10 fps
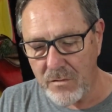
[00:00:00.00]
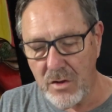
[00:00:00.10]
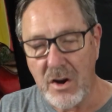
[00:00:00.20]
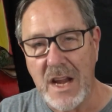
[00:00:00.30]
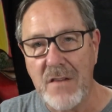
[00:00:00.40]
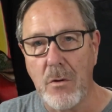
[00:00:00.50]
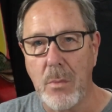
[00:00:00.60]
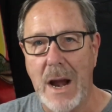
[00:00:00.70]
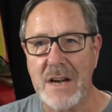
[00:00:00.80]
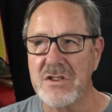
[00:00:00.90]
for their evil
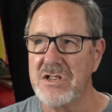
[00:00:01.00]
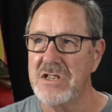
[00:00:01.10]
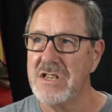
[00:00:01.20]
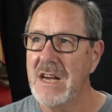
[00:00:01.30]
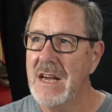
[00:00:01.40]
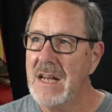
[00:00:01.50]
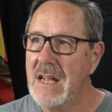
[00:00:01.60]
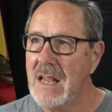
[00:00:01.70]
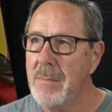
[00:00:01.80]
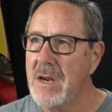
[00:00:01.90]
practices.
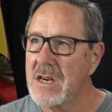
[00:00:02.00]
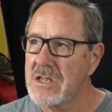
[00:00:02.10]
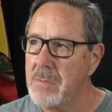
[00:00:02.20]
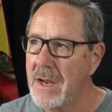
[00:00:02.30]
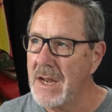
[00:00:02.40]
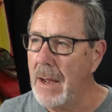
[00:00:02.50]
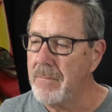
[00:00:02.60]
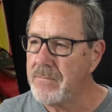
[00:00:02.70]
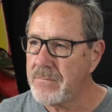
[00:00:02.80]
Let me explain that.